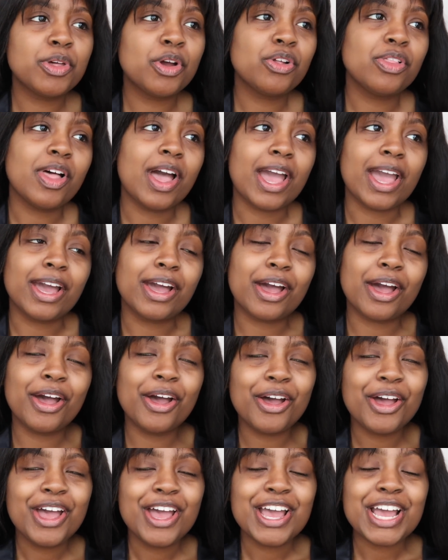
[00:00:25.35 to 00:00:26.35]
they're like,
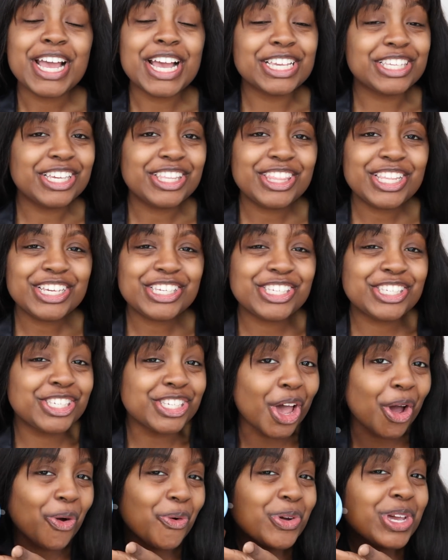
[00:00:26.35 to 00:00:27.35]
isn't this
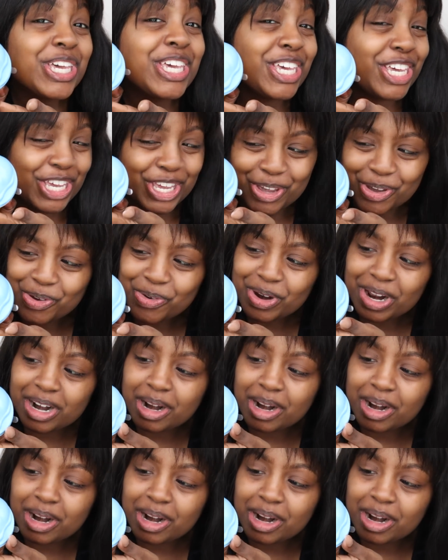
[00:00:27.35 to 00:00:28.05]
so cute?